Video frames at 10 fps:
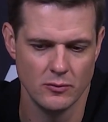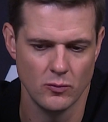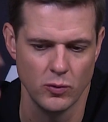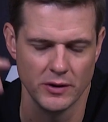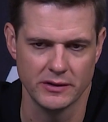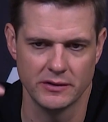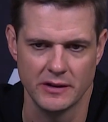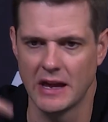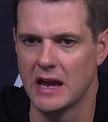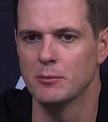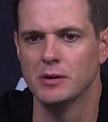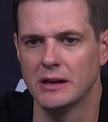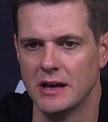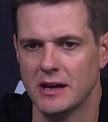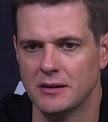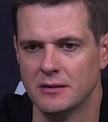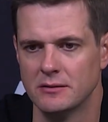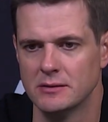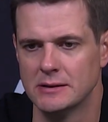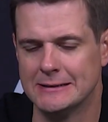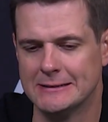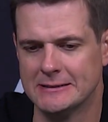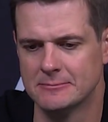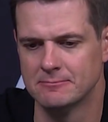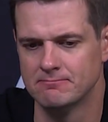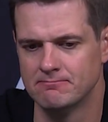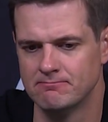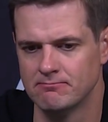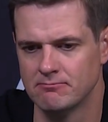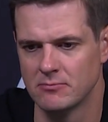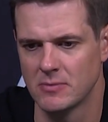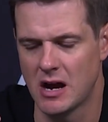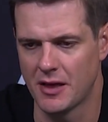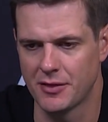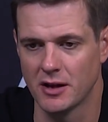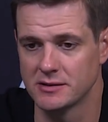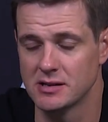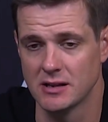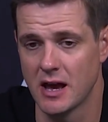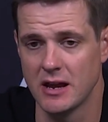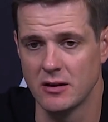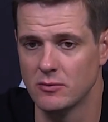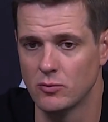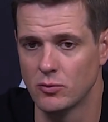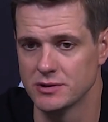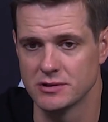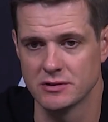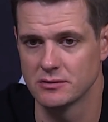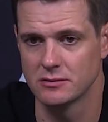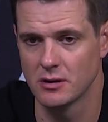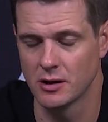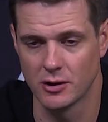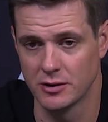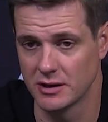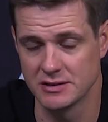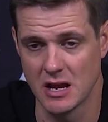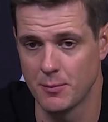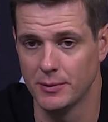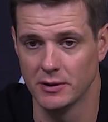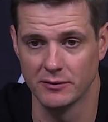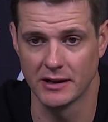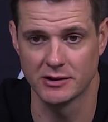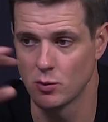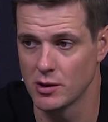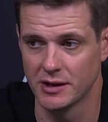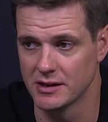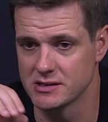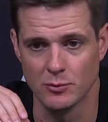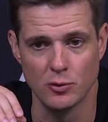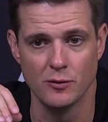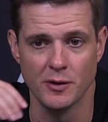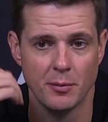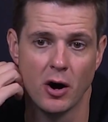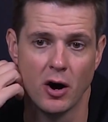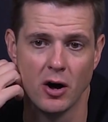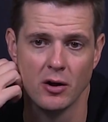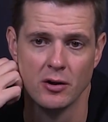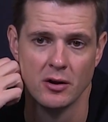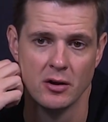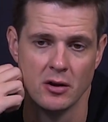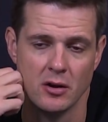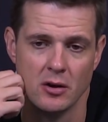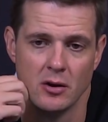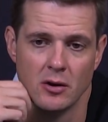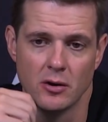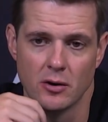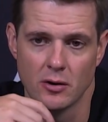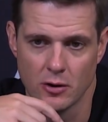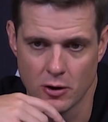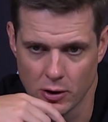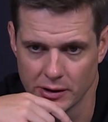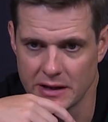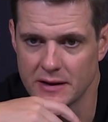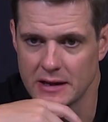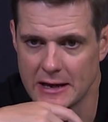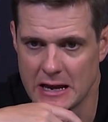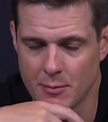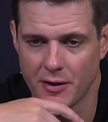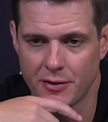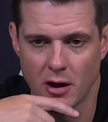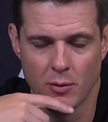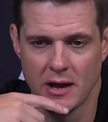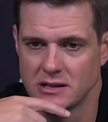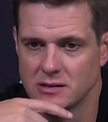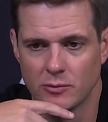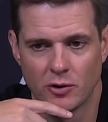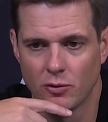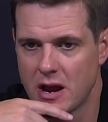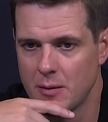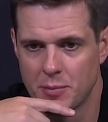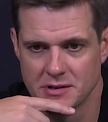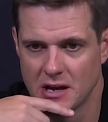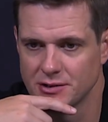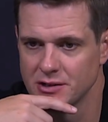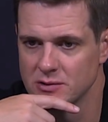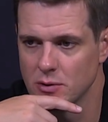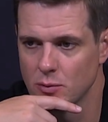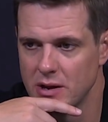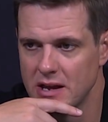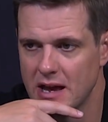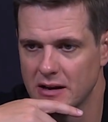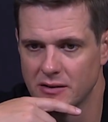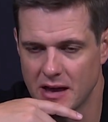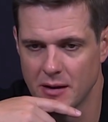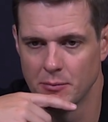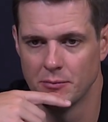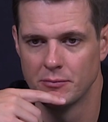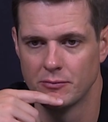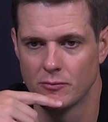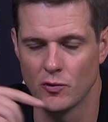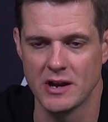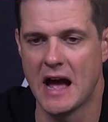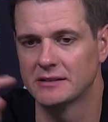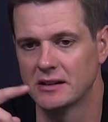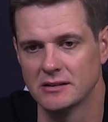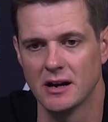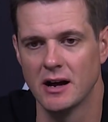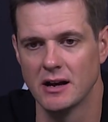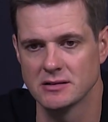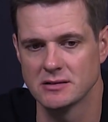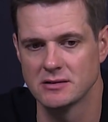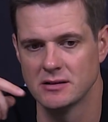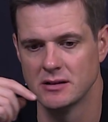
with the game plan. I thought tonight was a good example of like the willingness to move the ball early in the game. I thought we had some great possessions where we had them reacting to us,